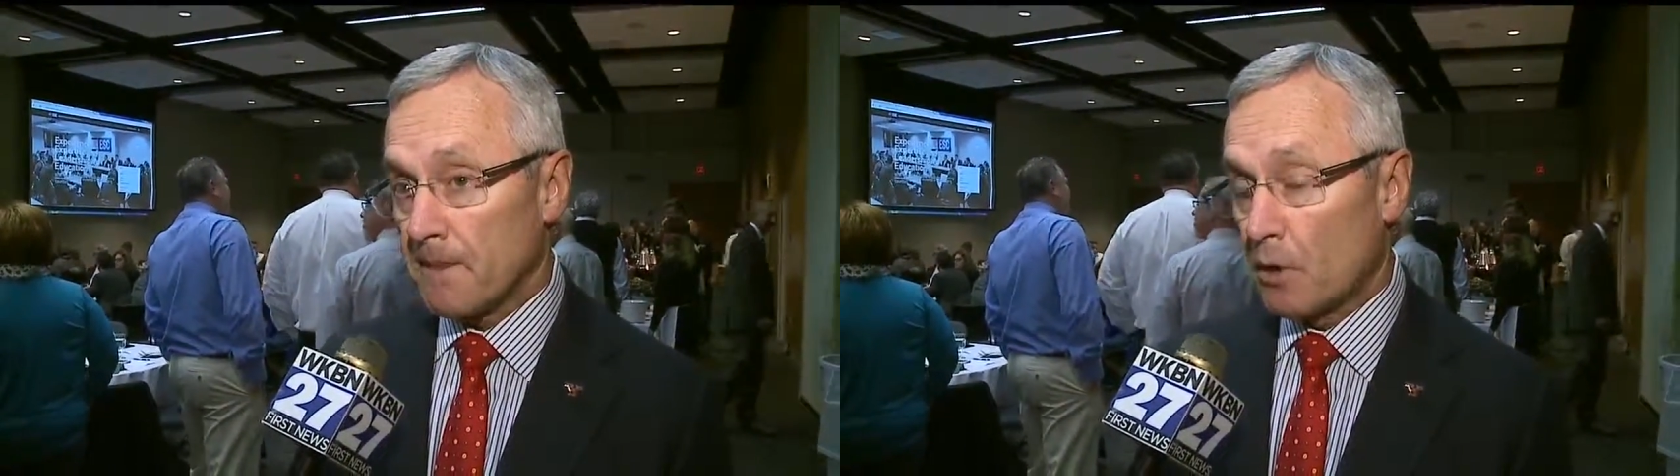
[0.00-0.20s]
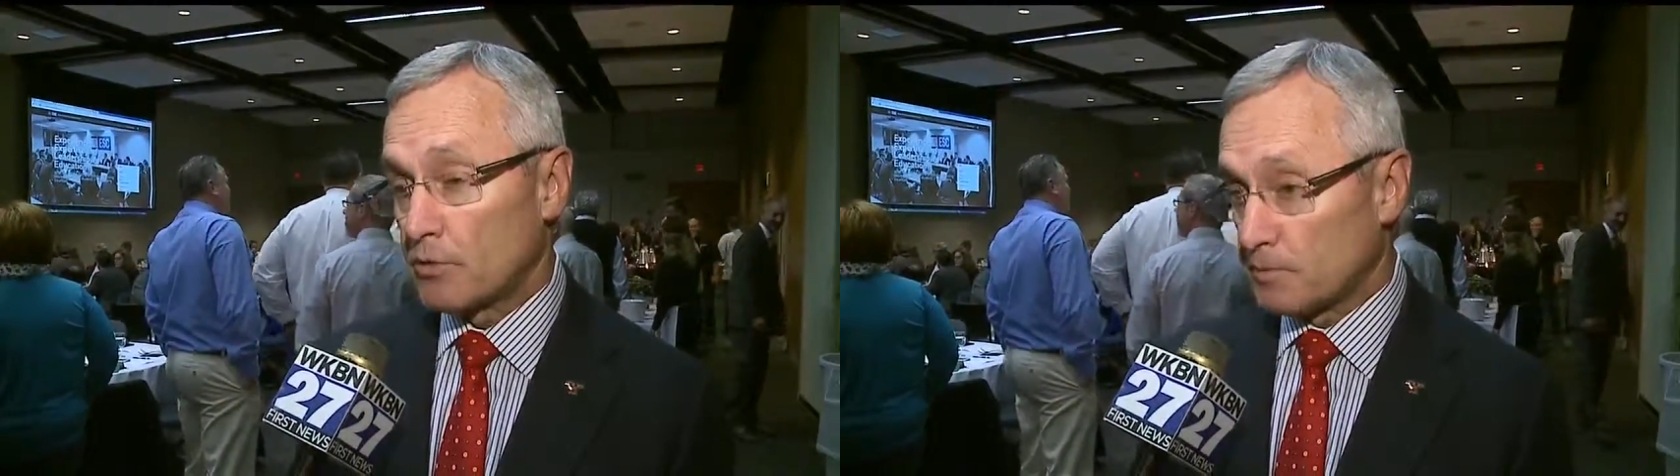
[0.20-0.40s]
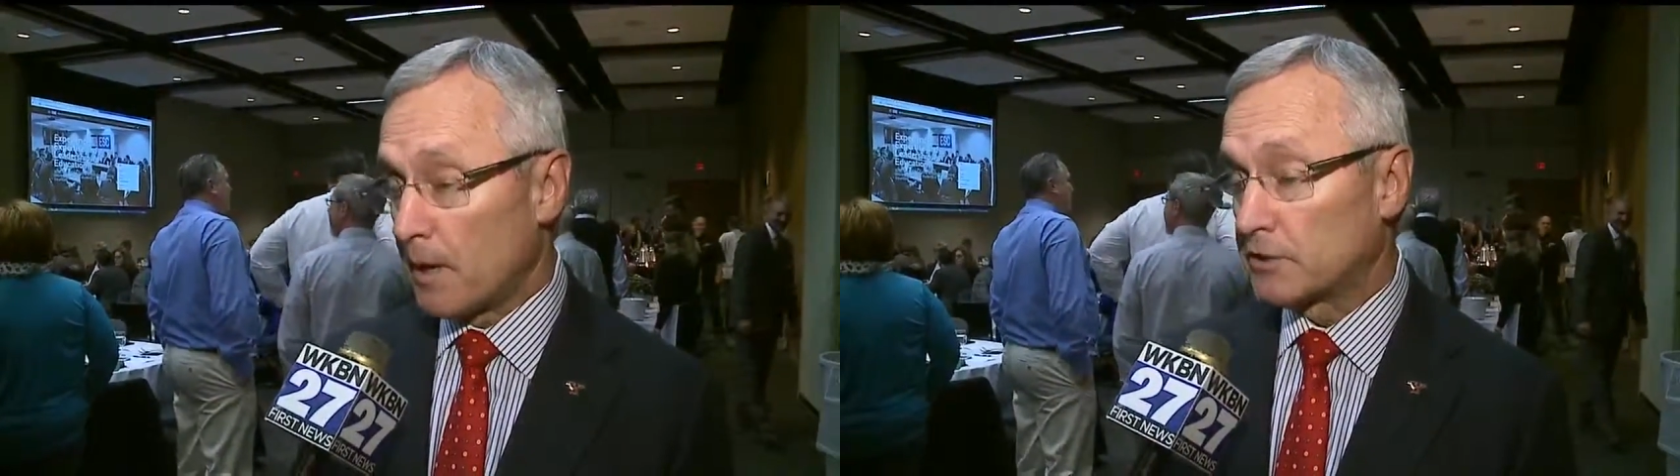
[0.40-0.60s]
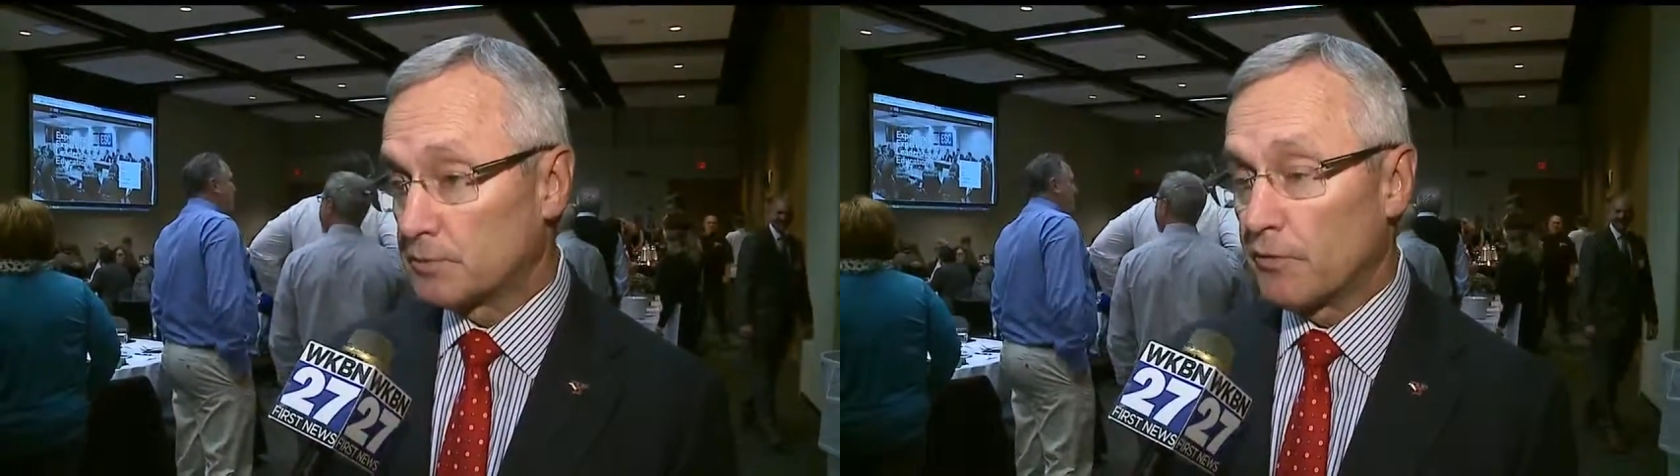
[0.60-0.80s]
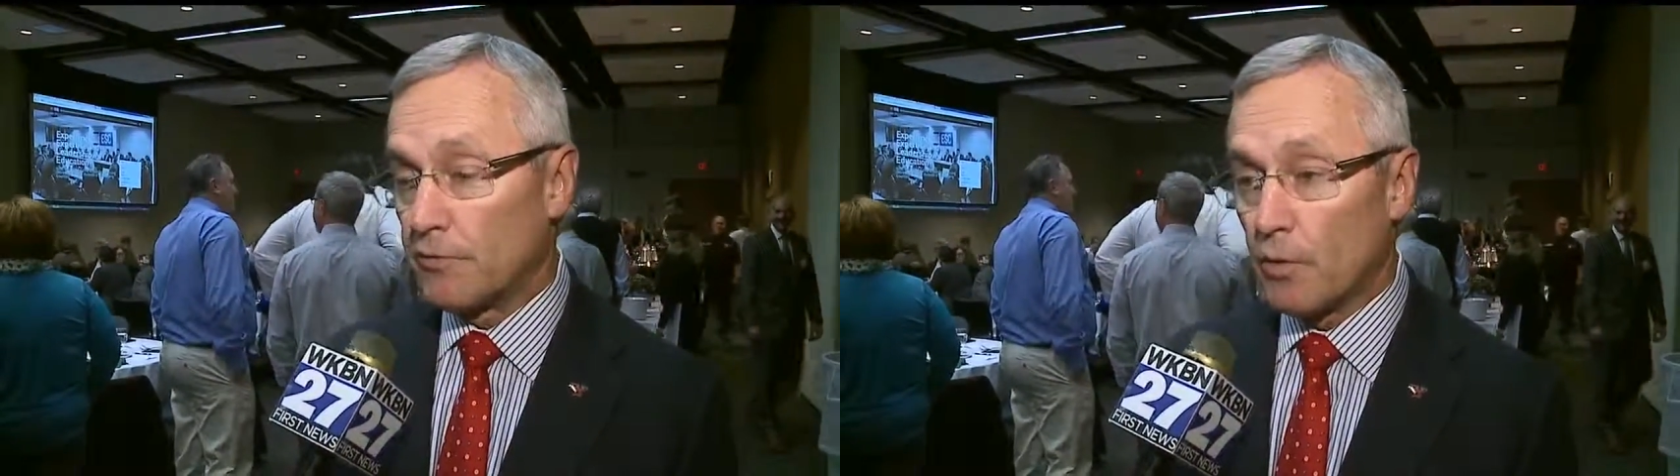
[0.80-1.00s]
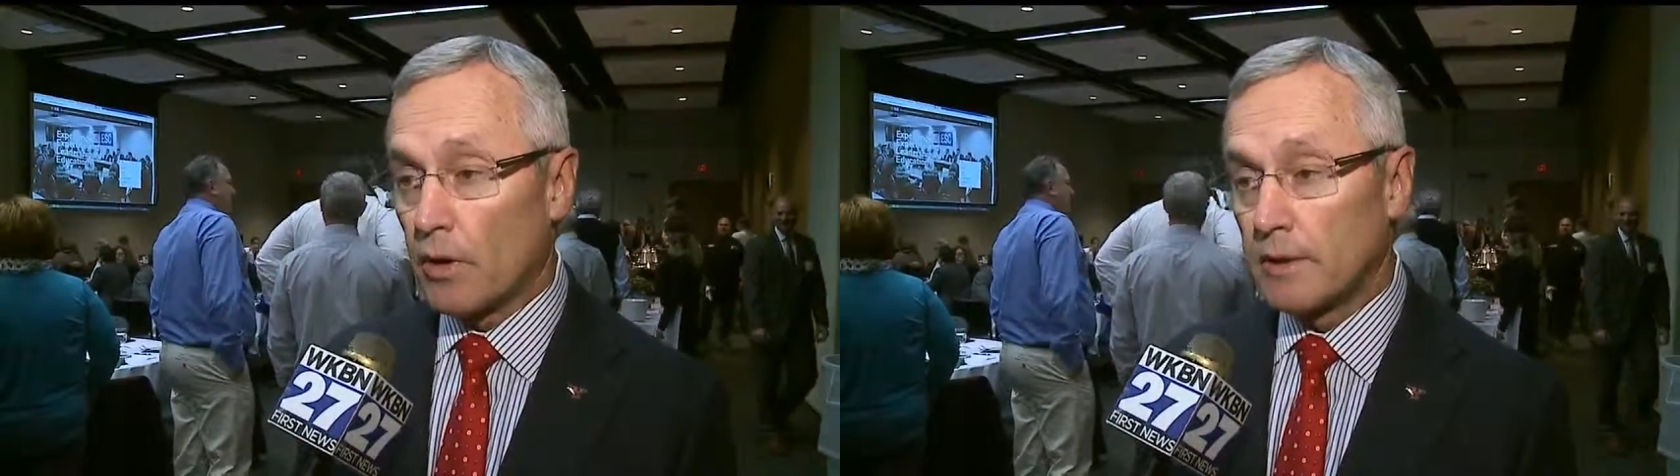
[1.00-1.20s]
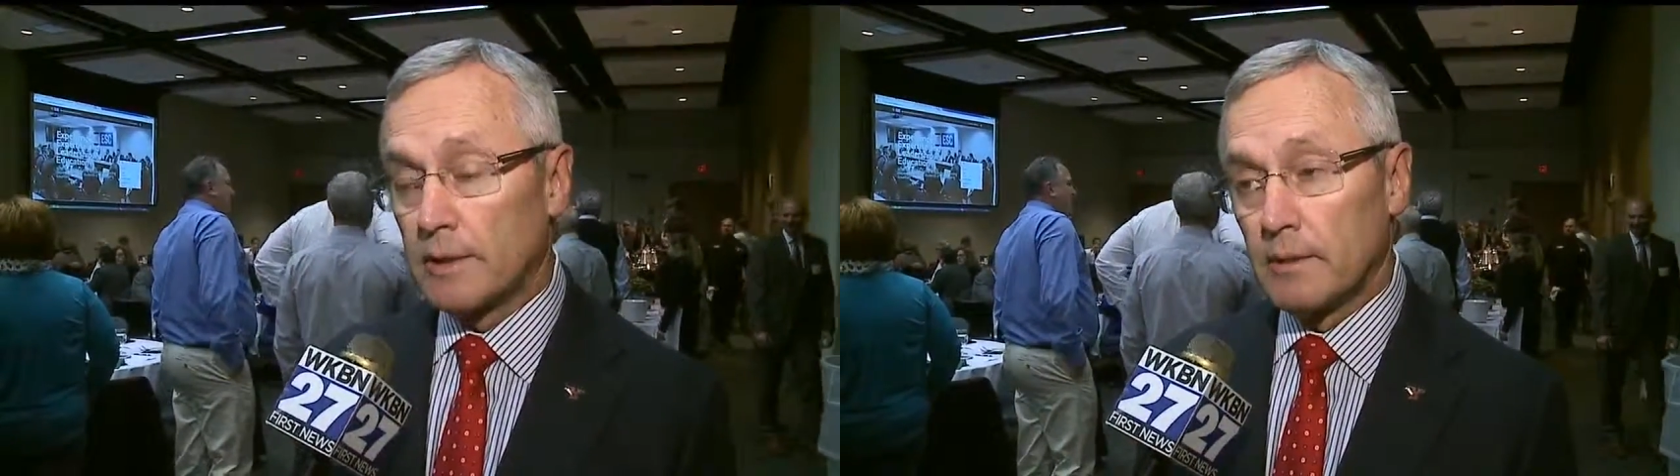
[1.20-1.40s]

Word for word: are responsible for.